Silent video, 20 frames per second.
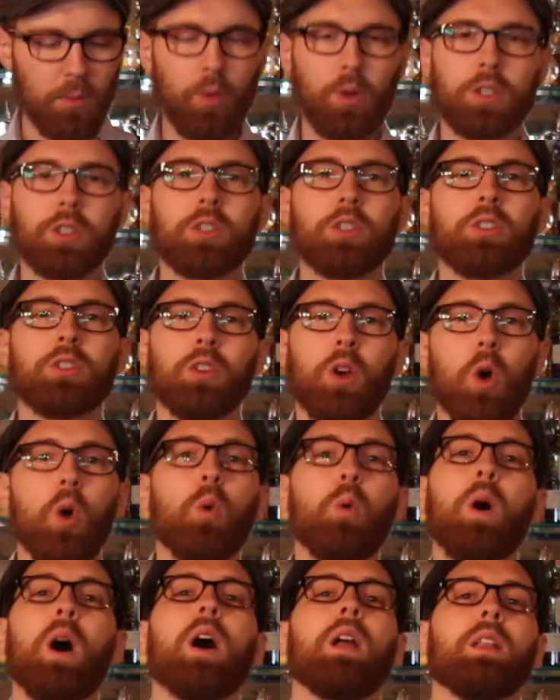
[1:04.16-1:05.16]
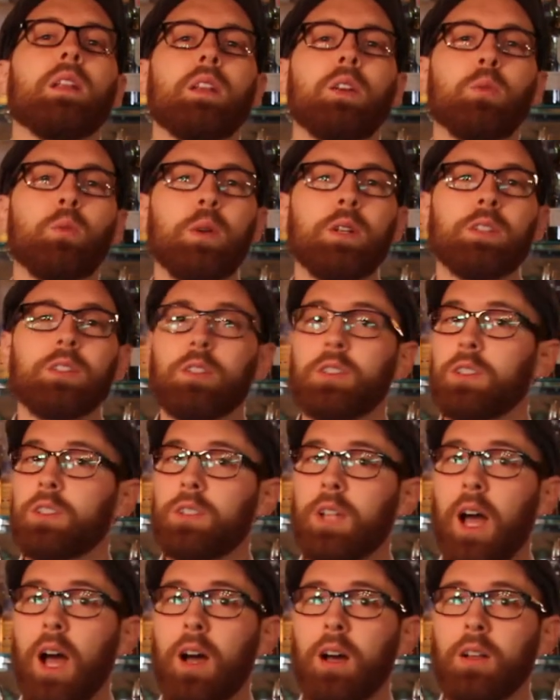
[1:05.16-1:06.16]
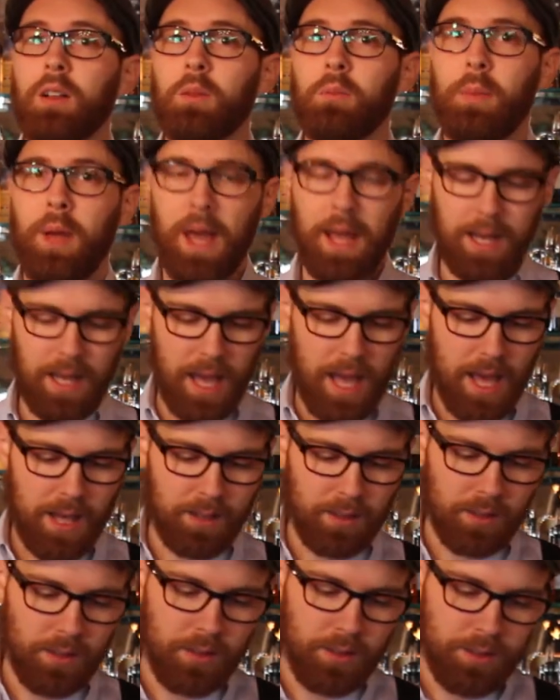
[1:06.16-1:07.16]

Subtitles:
works so well in a winter-style Manhattan.